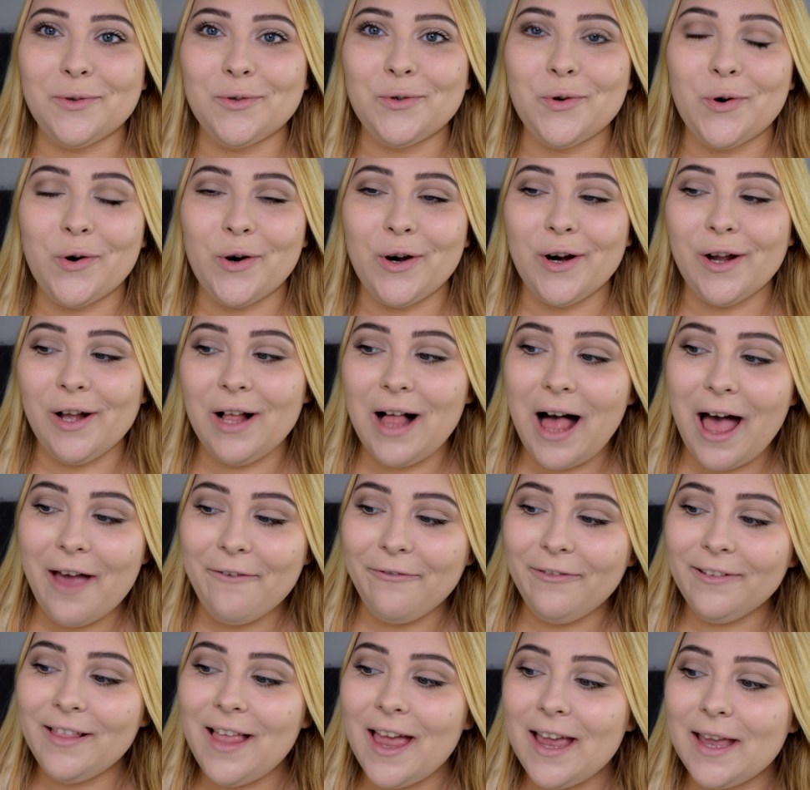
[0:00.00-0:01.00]
tutorial, I
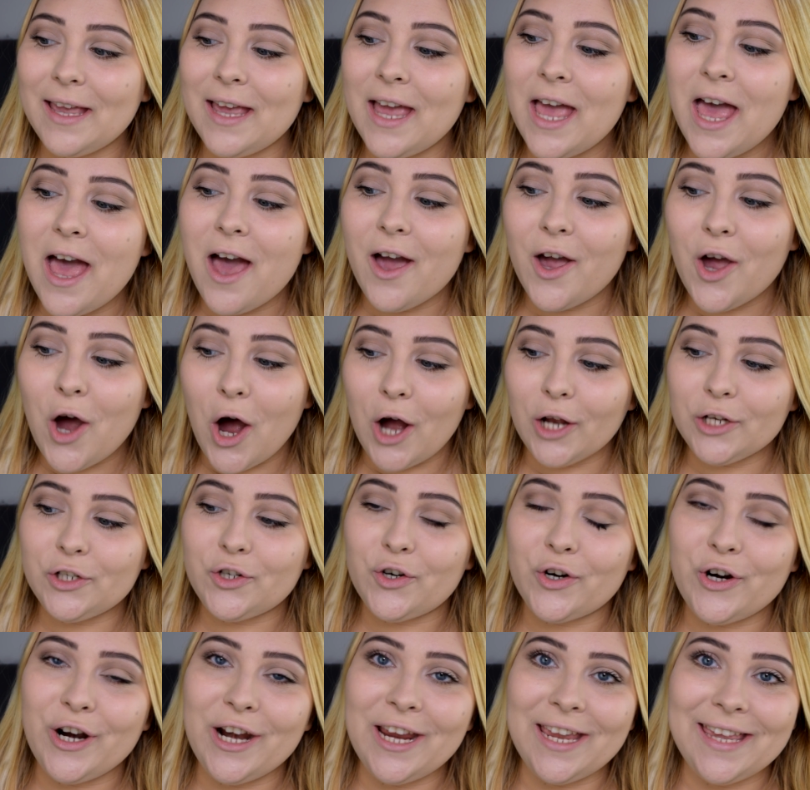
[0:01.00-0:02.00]
feel like
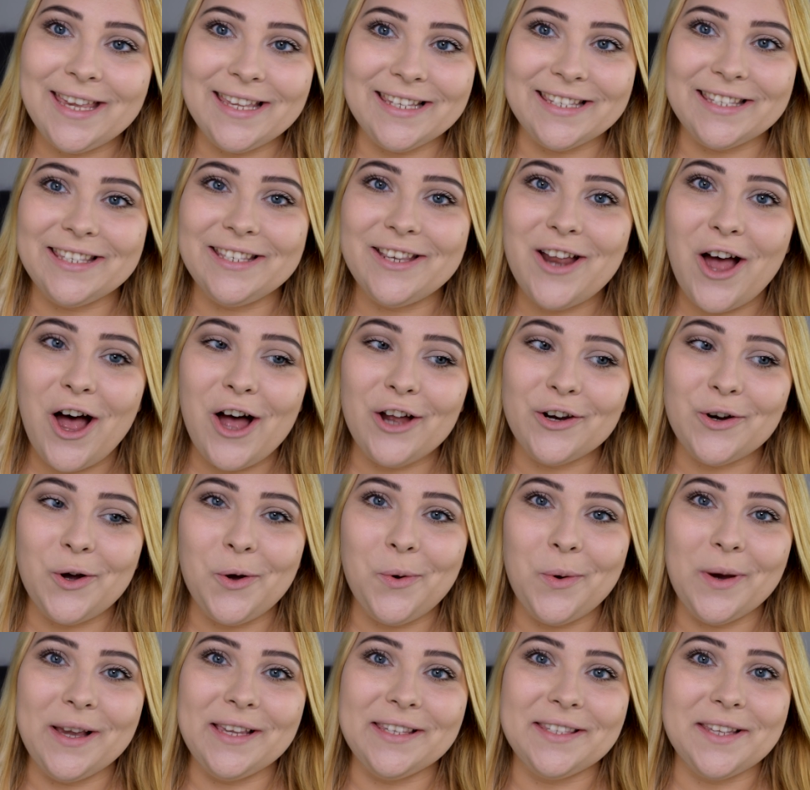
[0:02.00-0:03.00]
contouring is not
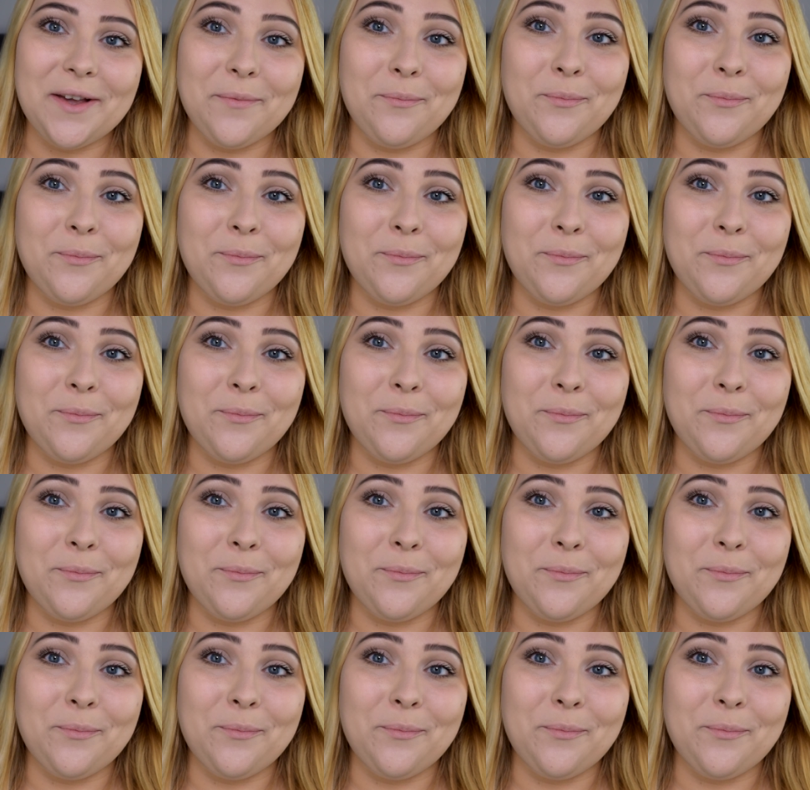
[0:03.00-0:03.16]
always